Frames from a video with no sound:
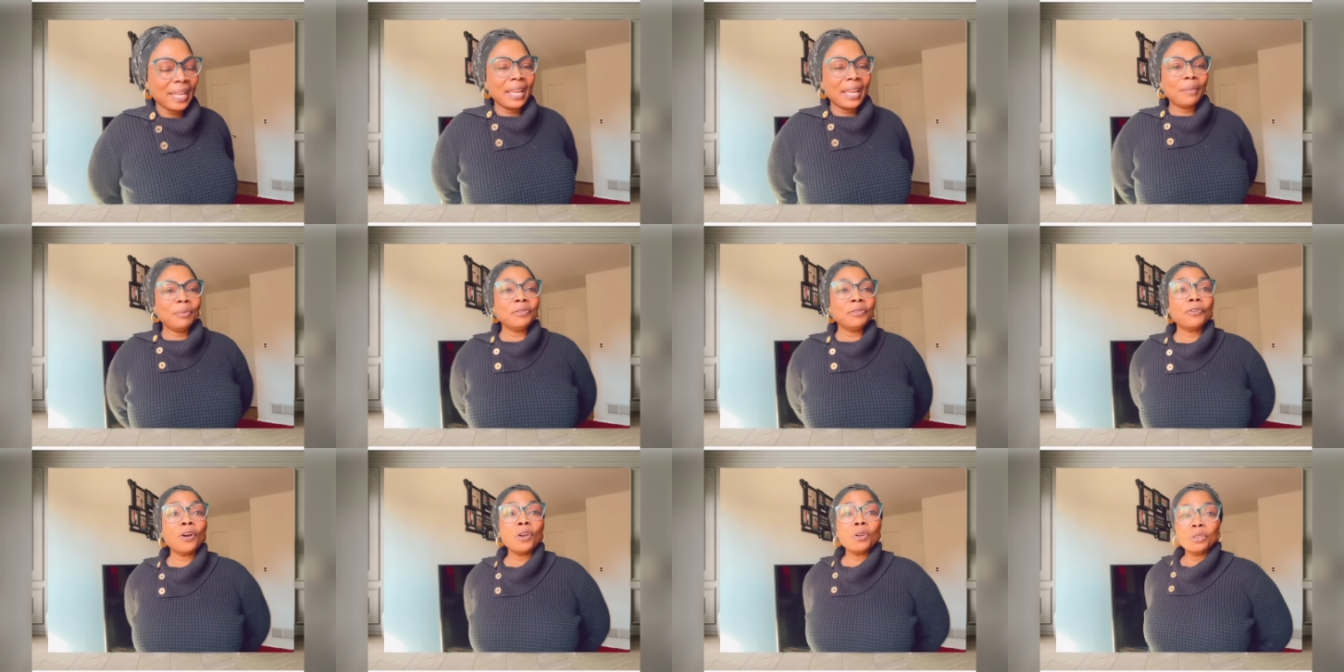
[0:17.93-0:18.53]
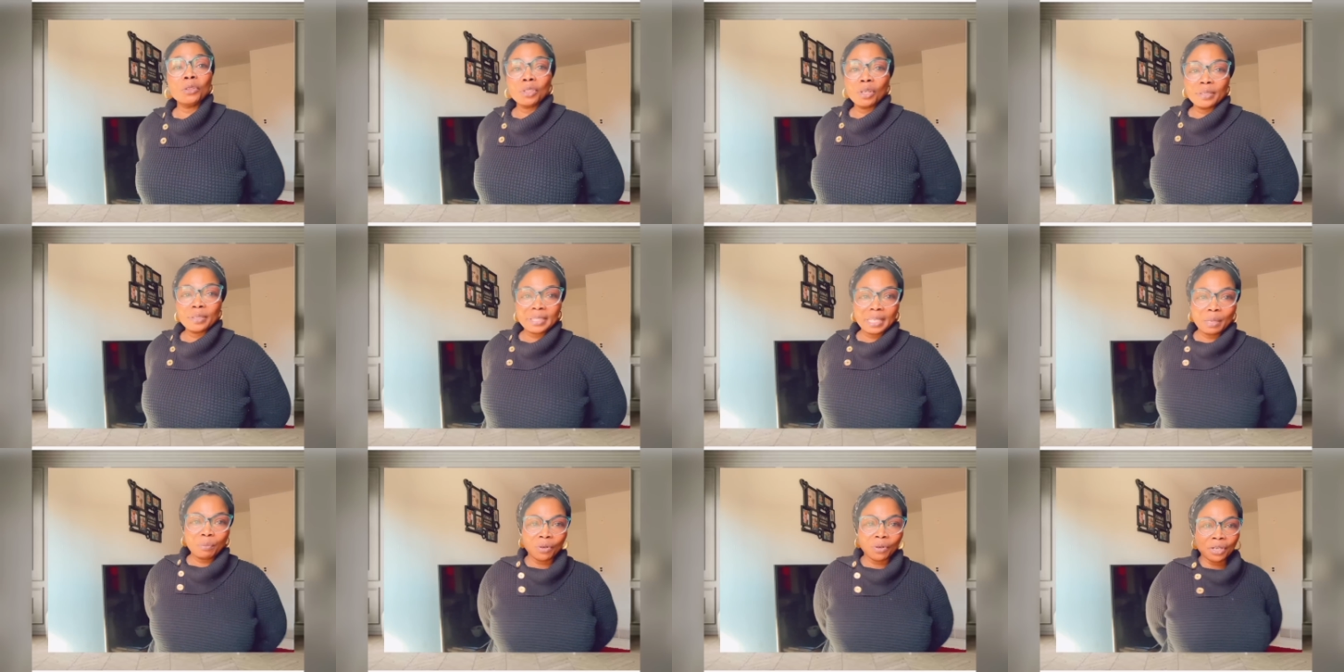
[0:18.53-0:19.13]
Before you talk
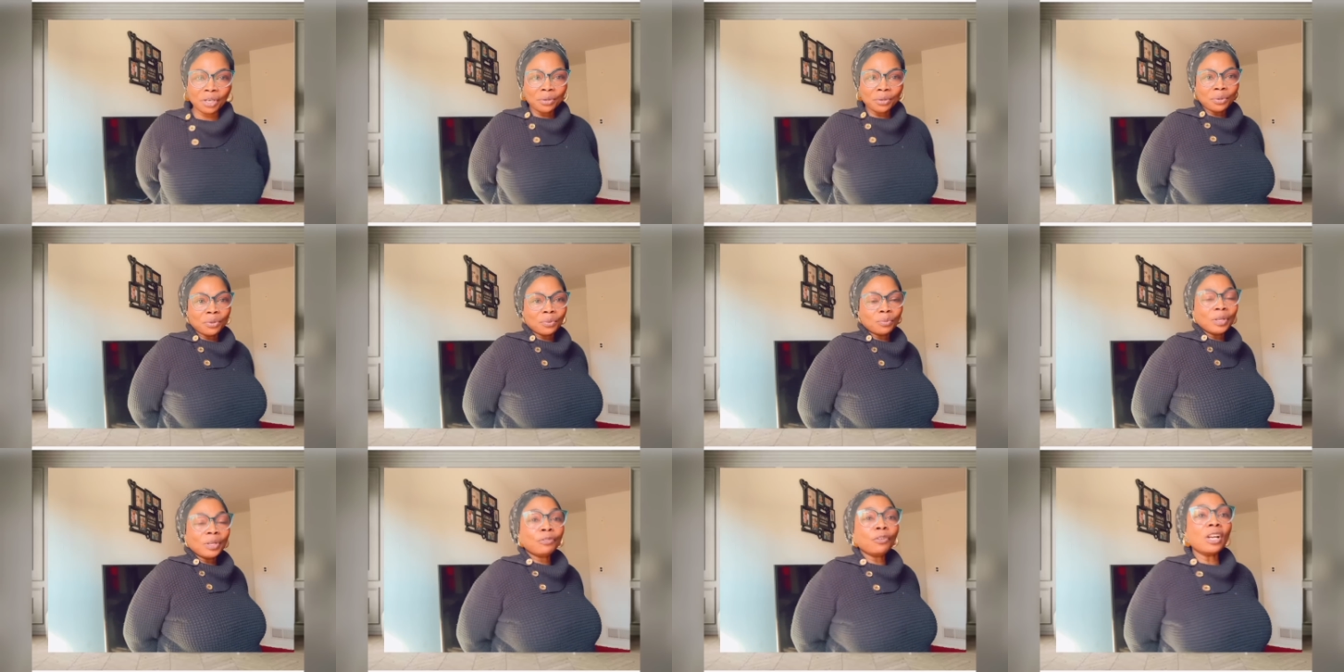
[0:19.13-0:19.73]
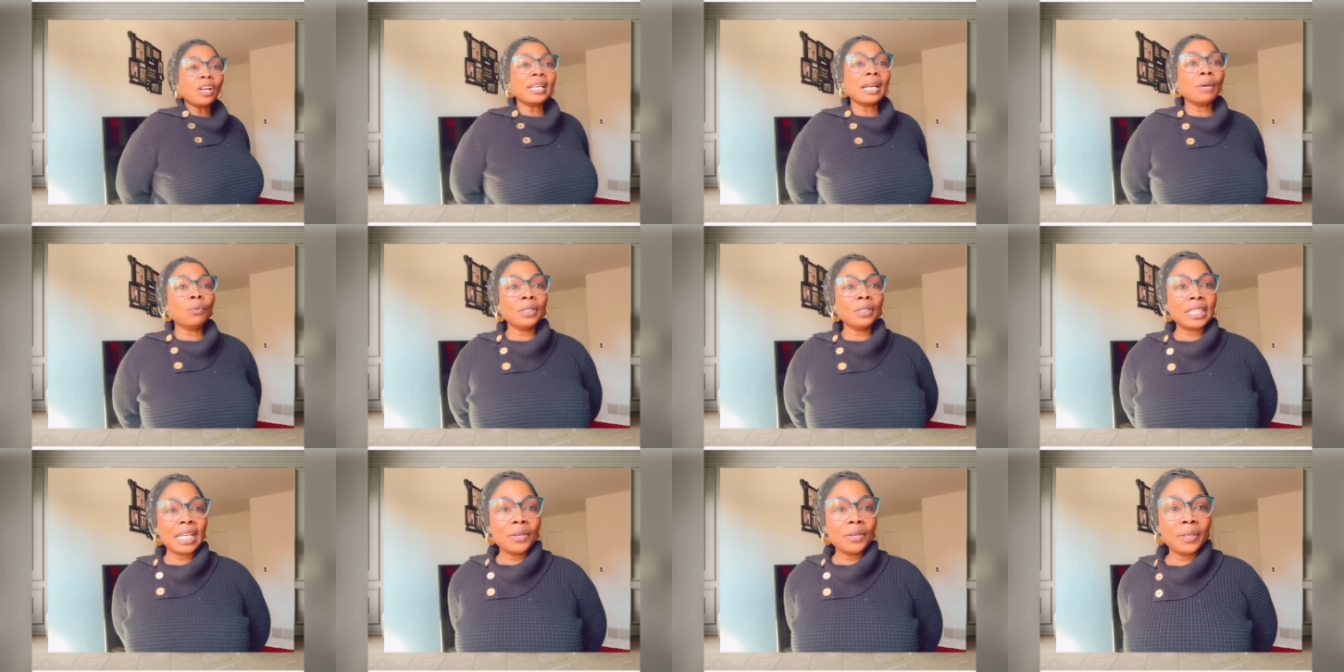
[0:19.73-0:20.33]
say money no, before dem will
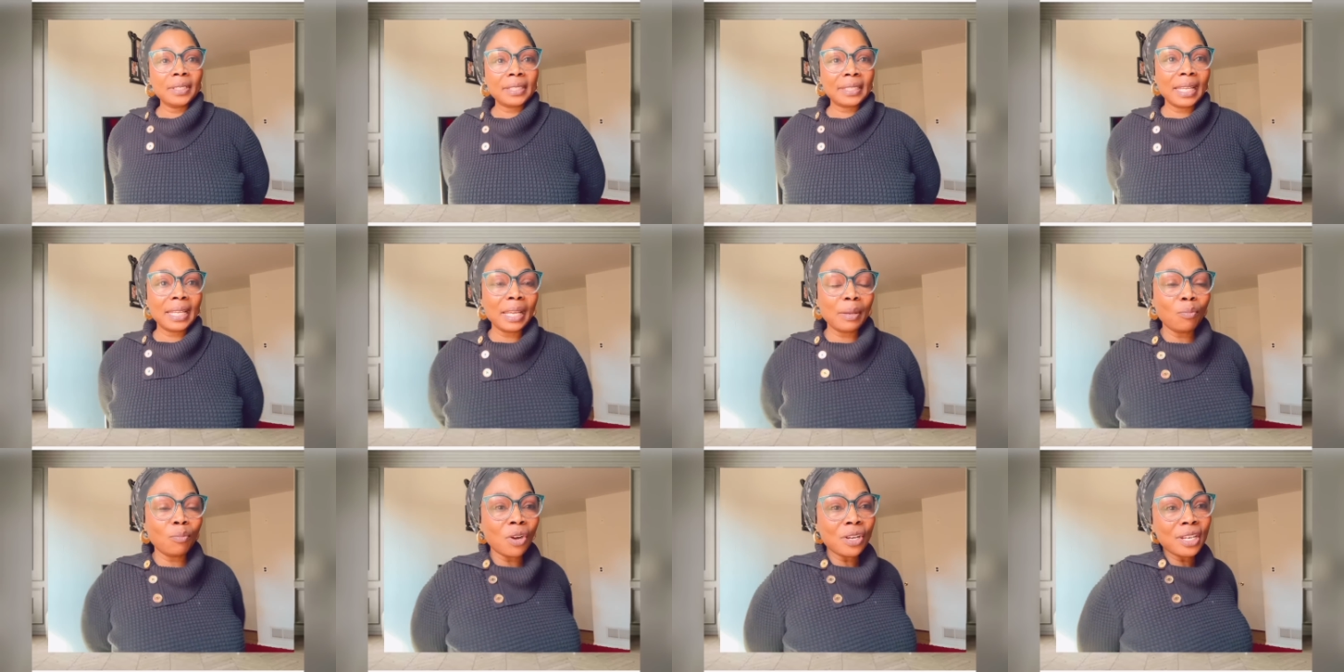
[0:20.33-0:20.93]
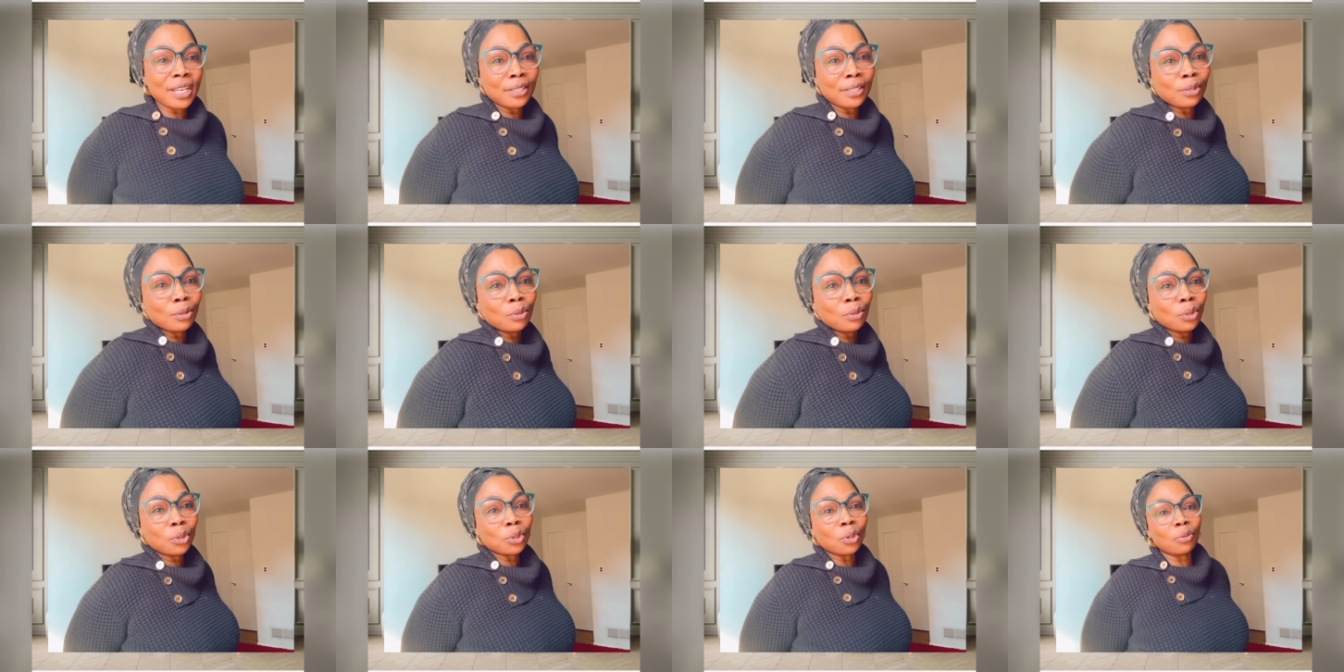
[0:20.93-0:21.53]
tell you say money is the
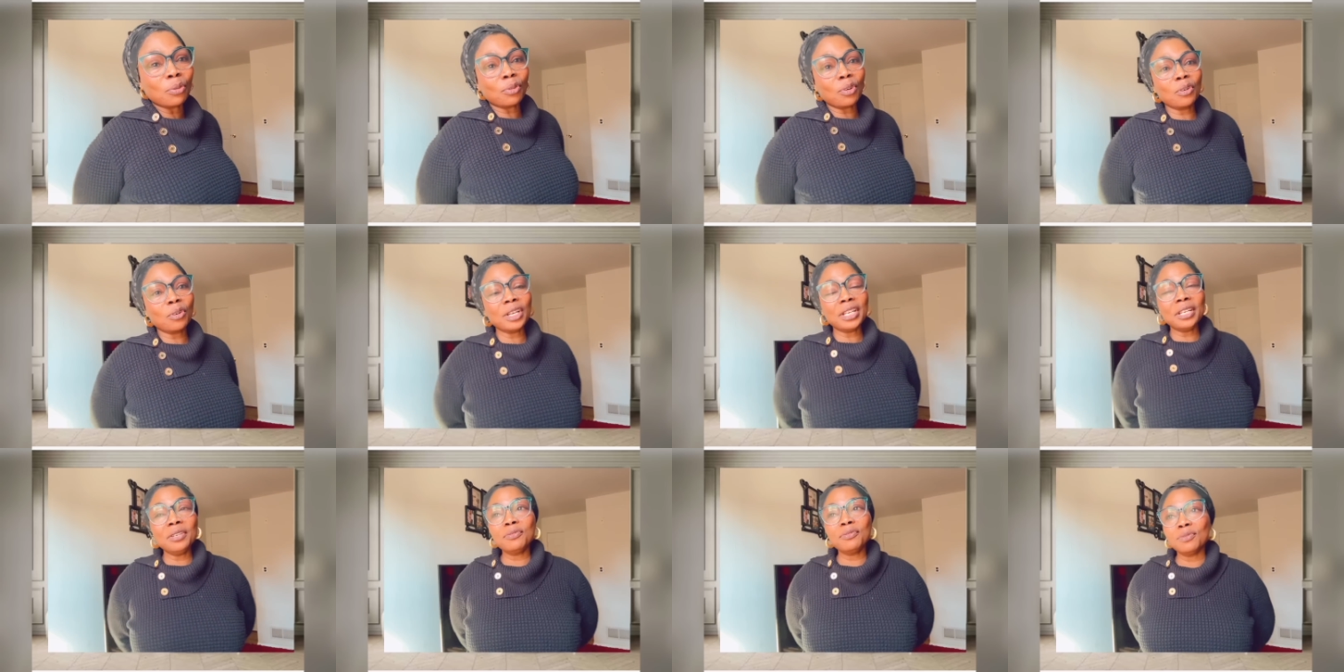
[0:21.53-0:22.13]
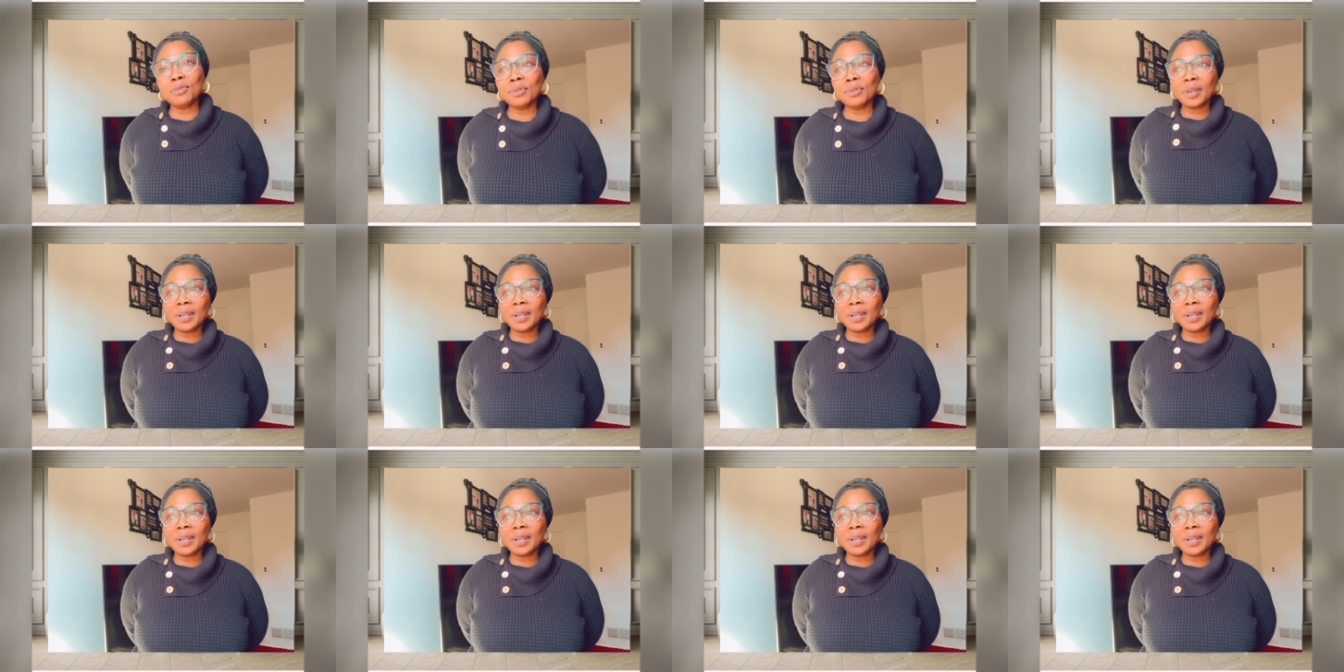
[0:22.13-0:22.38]
root of all evil,